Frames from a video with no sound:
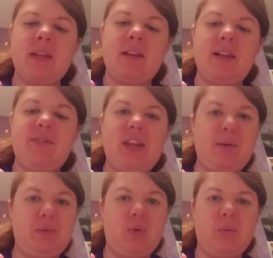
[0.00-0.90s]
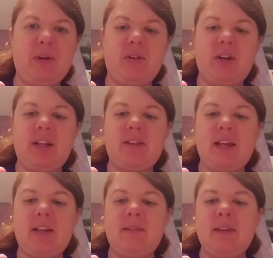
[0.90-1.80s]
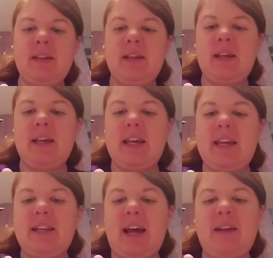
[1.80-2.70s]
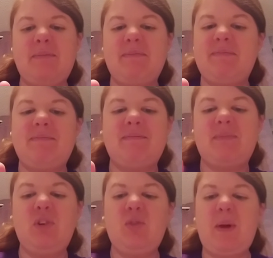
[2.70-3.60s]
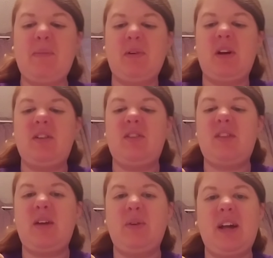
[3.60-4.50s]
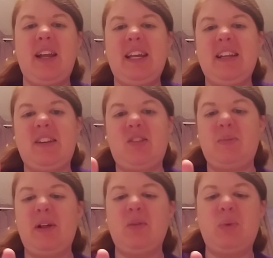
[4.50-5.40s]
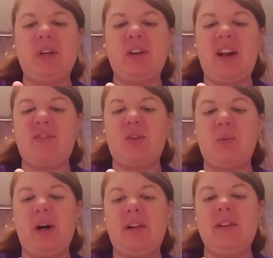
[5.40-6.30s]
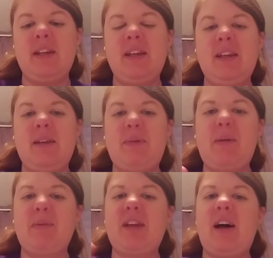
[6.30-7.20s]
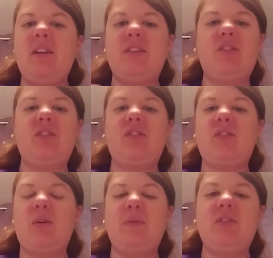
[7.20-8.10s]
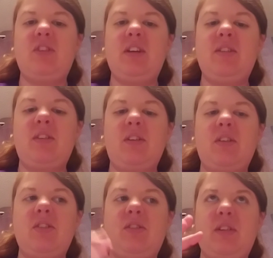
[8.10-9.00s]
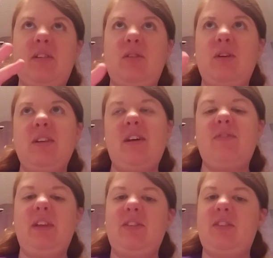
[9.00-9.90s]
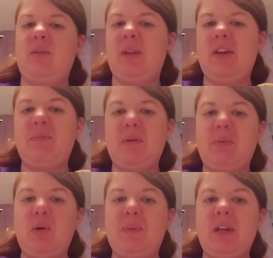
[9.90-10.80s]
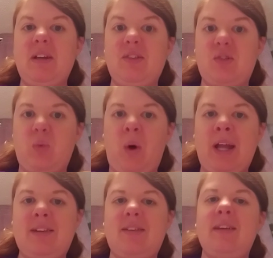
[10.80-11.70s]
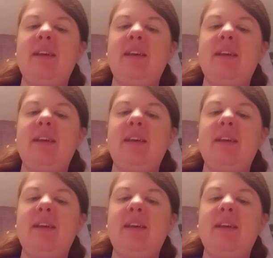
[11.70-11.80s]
if they absorb it or anything. And newspaper I just think would kind of get into smelling weird after a while. Paper towels, it's just so much easier, because you can definitely see when they've been pooping because it's white.